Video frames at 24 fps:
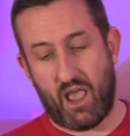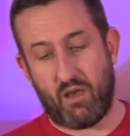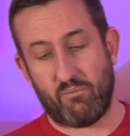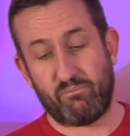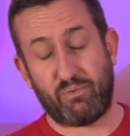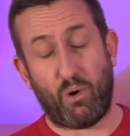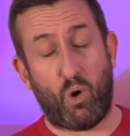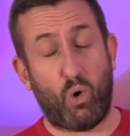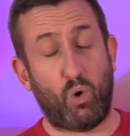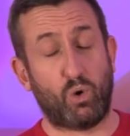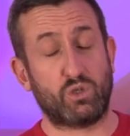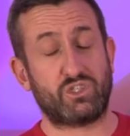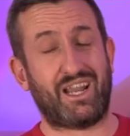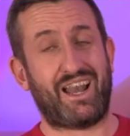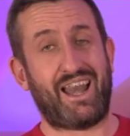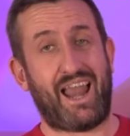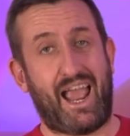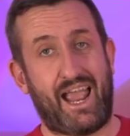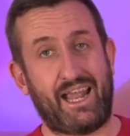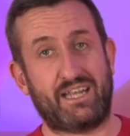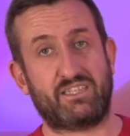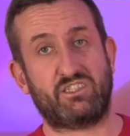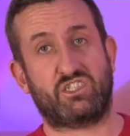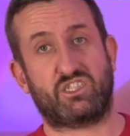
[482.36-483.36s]

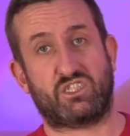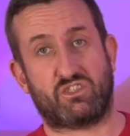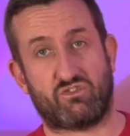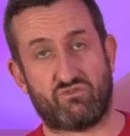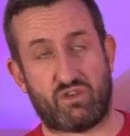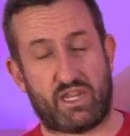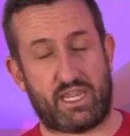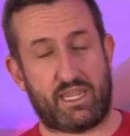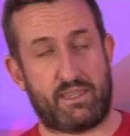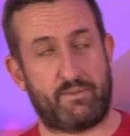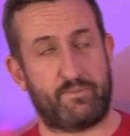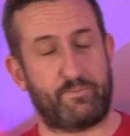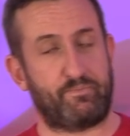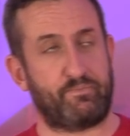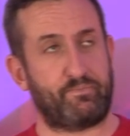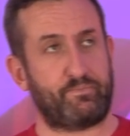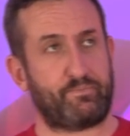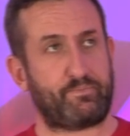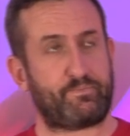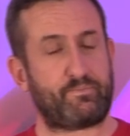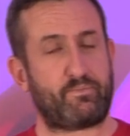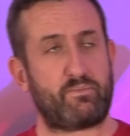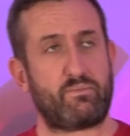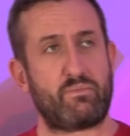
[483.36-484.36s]
Borderlands 3.
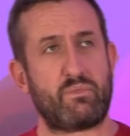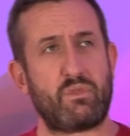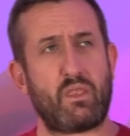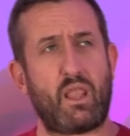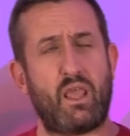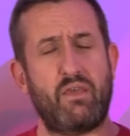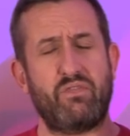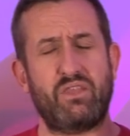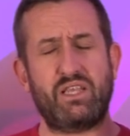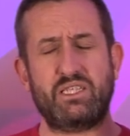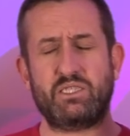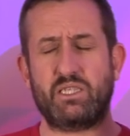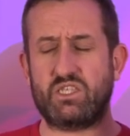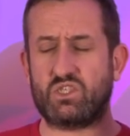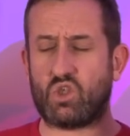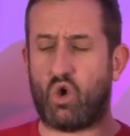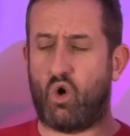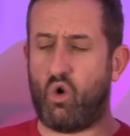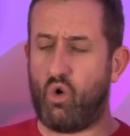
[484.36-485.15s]
This is